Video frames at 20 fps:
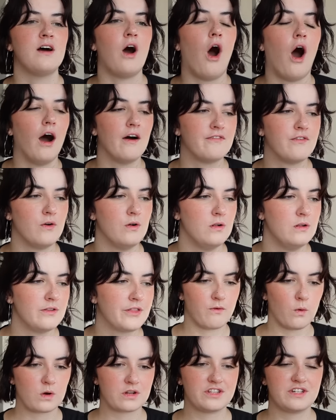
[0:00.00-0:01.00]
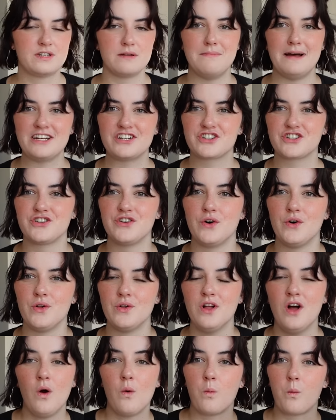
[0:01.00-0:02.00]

awful fourth dimensional